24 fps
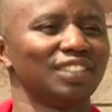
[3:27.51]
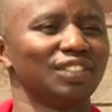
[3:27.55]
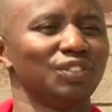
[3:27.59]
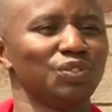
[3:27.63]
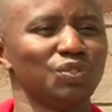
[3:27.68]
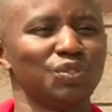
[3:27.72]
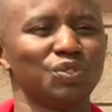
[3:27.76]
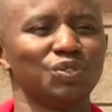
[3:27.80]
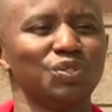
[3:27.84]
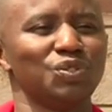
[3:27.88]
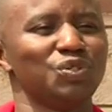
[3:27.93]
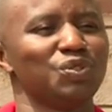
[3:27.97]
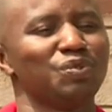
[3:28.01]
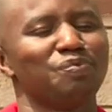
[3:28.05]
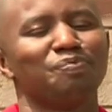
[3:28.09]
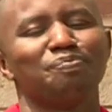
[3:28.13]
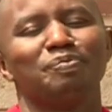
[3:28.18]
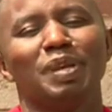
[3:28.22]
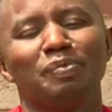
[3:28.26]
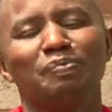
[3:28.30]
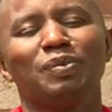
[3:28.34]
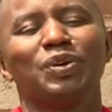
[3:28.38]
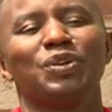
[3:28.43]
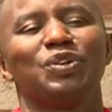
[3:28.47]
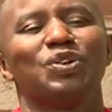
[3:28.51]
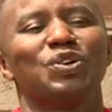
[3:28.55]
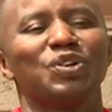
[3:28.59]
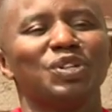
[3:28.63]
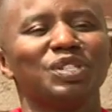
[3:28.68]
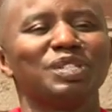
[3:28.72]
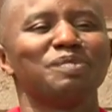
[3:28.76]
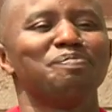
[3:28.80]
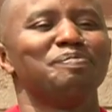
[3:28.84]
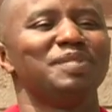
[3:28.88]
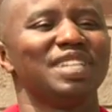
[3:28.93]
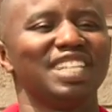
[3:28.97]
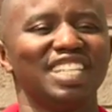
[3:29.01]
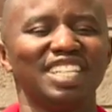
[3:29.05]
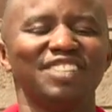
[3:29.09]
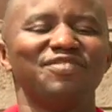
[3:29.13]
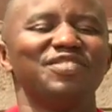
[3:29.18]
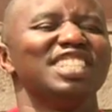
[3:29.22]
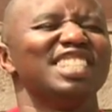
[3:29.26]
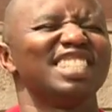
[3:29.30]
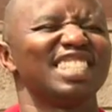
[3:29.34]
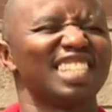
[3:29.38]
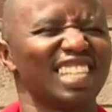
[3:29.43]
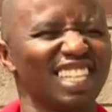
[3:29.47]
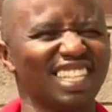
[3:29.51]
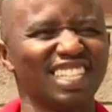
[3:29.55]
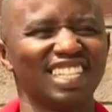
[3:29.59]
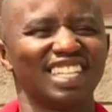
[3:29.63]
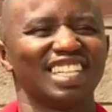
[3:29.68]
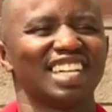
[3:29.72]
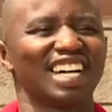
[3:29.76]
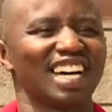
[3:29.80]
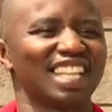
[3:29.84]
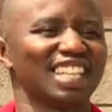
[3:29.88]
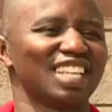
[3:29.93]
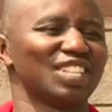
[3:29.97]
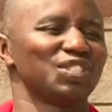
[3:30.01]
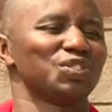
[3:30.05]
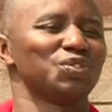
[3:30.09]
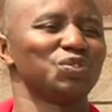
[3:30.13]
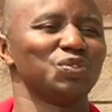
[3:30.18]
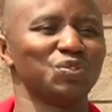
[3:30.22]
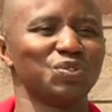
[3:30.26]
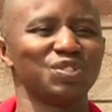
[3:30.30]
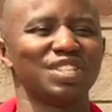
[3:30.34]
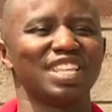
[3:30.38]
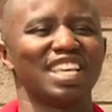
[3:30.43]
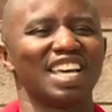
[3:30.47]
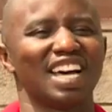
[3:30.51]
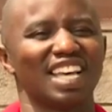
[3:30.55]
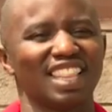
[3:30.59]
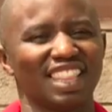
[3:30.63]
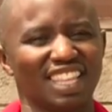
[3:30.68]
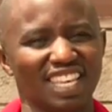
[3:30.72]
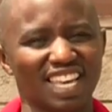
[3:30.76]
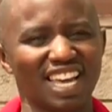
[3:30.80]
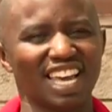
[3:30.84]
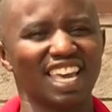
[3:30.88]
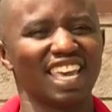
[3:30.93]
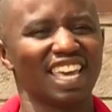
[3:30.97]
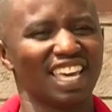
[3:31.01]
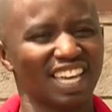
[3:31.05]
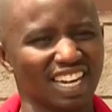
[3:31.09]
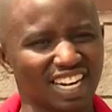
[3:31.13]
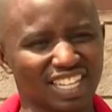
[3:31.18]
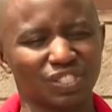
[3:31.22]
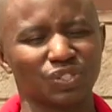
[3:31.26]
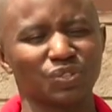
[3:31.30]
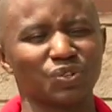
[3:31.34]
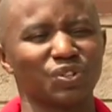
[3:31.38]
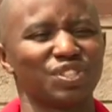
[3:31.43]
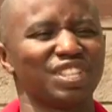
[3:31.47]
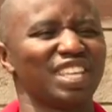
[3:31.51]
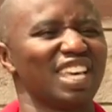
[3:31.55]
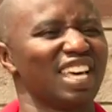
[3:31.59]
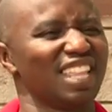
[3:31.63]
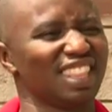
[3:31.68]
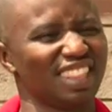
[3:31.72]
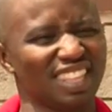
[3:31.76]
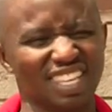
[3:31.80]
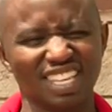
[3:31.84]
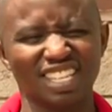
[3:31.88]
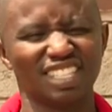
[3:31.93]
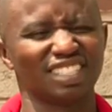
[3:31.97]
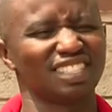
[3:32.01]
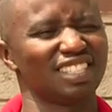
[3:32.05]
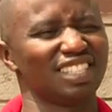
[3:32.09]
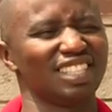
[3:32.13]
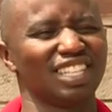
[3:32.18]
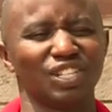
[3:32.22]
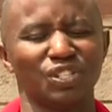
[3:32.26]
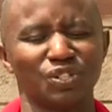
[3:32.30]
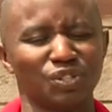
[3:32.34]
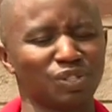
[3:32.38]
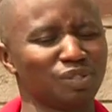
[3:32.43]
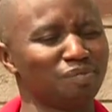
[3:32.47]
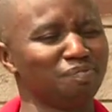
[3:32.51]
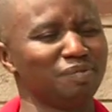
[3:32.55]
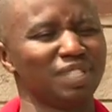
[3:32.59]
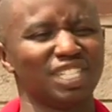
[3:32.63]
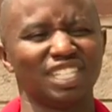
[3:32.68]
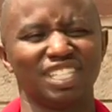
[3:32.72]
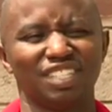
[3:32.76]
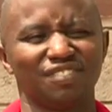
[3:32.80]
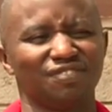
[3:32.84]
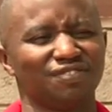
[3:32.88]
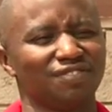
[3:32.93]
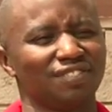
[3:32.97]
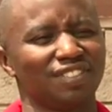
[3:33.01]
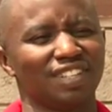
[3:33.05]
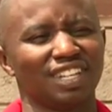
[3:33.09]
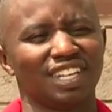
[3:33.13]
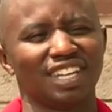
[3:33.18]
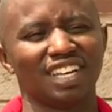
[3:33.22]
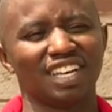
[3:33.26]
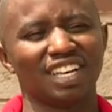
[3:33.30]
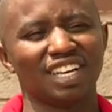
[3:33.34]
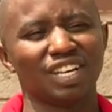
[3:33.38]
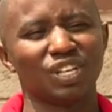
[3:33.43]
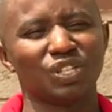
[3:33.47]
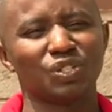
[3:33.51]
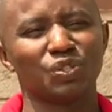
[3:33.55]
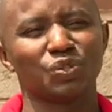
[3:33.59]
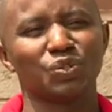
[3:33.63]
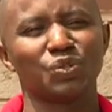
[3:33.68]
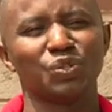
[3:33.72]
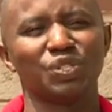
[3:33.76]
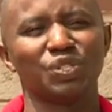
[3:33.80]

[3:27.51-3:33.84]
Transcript: You know, people don't believe in sending others to do their errands or their things. They don't believe. So